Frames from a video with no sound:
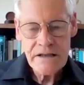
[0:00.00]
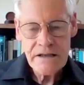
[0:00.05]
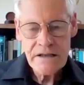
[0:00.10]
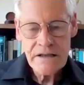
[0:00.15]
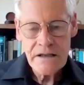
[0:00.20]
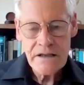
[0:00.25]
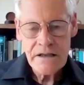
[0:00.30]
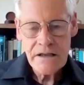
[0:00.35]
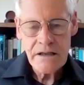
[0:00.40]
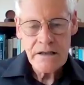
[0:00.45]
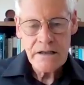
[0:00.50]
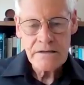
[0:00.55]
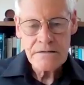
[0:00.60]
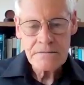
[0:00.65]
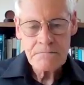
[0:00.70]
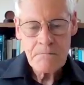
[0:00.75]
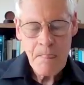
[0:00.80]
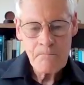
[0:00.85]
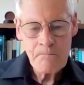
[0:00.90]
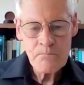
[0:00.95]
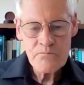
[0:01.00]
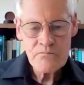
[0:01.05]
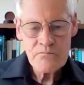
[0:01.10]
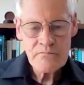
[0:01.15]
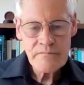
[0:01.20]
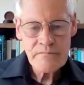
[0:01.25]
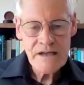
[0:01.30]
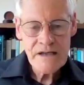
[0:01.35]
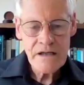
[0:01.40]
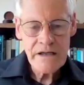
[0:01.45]
And
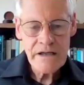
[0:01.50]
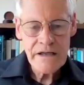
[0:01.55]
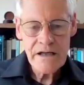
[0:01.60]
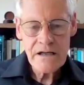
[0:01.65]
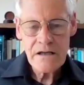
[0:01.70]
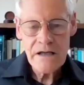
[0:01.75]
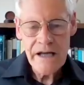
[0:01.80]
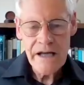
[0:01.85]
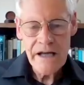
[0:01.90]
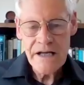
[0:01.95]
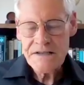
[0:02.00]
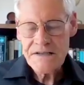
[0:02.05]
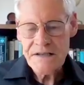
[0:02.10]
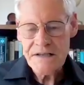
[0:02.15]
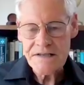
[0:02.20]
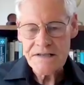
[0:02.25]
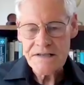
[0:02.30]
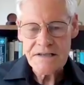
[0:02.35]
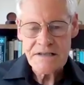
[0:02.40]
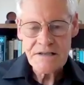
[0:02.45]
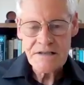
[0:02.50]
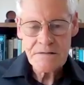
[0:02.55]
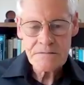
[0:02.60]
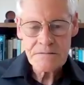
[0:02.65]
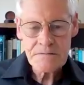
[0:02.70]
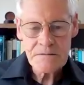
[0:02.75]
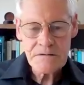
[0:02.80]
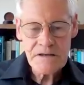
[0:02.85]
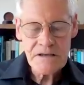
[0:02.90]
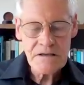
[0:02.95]
our
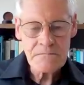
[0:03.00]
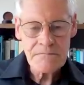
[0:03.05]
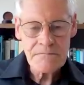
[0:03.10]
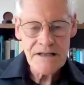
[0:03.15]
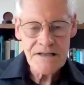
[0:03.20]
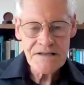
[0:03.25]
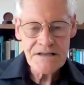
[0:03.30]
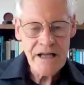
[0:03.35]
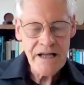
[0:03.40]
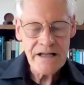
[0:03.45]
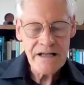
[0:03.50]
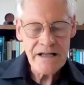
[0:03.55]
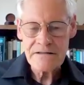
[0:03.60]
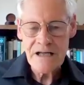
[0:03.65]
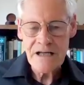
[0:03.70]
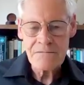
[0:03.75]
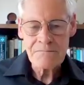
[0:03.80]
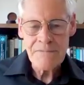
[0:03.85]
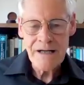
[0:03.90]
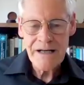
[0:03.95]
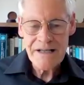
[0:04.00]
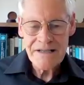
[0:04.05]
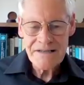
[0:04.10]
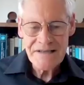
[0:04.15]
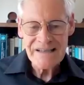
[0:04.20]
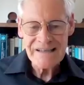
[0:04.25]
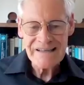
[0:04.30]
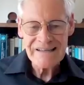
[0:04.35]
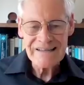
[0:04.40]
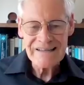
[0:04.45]
ancestors must have had
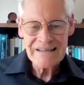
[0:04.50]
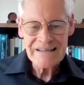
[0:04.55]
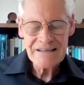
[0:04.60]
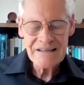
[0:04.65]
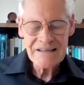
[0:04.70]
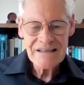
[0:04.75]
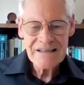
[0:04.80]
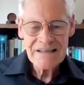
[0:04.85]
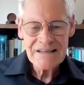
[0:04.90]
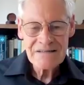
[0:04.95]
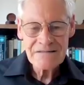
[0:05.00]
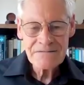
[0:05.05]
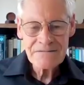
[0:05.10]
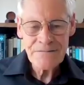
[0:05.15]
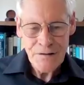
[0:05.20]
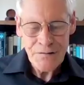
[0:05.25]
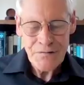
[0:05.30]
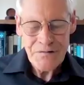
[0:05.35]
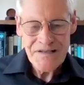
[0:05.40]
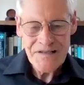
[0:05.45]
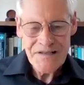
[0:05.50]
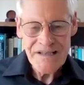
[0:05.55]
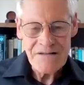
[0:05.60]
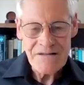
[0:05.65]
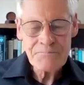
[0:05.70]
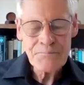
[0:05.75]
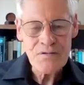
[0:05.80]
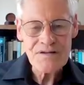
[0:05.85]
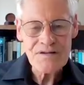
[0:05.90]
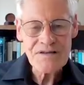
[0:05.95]
amazing
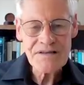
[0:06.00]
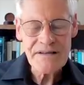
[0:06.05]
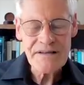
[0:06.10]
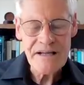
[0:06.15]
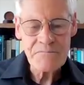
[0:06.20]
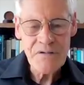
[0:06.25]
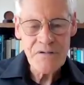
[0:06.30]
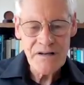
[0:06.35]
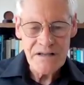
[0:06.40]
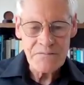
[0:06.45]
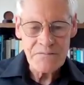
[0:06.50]
frequency inputs to their